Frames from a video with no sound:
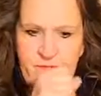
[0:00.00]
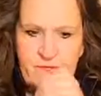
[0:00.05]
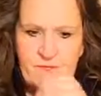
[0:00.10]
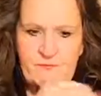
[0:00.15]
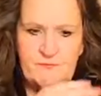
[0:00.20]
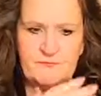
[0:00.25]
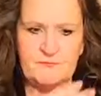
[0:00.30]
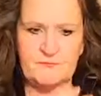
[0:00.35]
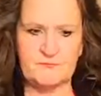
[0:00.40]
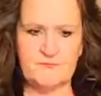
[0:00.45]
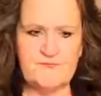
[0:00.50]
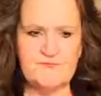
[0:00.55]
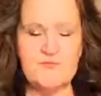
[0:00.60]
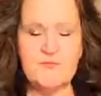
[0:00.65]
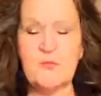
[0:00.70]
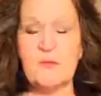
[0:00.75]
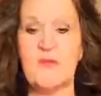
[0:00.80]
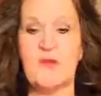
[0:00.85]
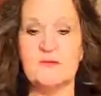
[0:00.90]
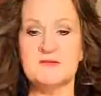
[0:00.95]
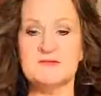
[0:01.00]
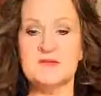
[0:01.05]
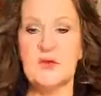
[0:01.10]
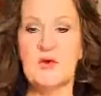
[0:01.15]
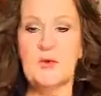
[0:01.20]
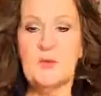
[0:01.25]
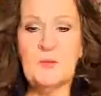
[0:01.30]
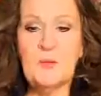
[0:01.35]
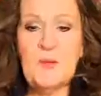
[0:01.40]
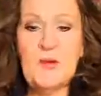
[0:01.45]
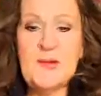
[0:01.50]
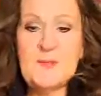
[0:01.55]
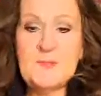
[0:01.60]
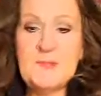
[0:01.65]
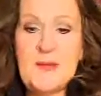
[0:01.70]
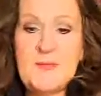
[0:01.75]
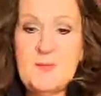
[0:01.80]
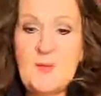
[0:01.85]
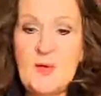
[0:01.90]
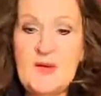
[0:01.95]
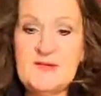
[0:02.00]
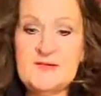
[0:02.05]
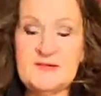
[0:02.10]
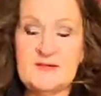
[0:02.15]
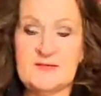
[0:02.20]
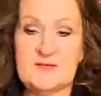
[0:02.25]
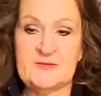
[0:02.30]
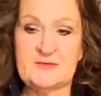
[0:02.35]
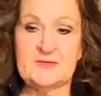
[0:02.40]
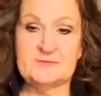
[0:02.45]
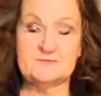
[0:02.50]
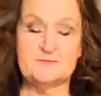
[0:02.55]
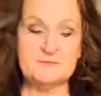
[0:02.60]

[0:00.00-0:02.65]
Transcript: Mm. So what my point is,